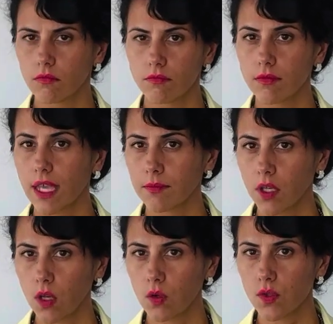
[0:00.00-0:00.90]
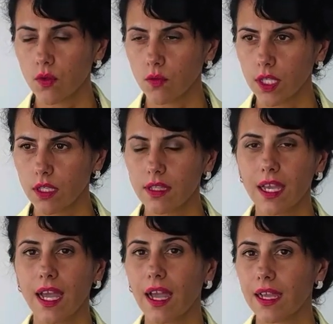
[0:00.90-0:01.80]
that I'm close already,
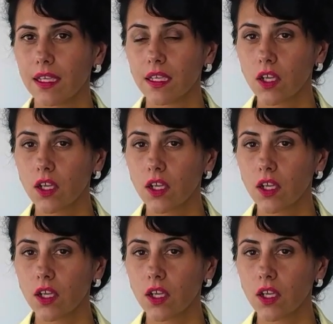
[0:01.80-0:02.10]
that I